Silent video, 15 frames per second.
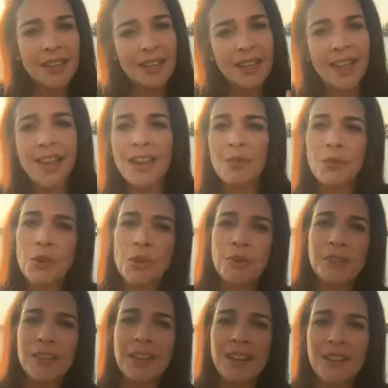Hey
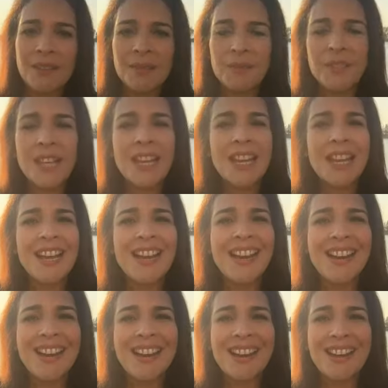Rosa,
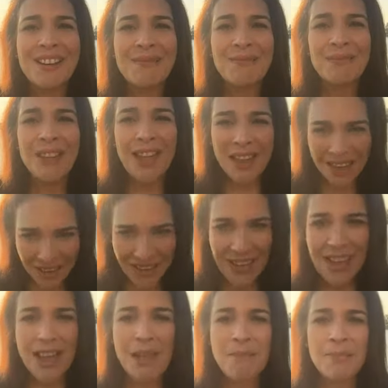
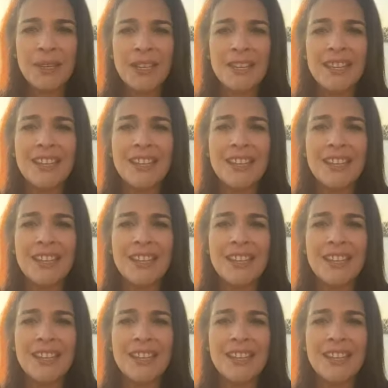happy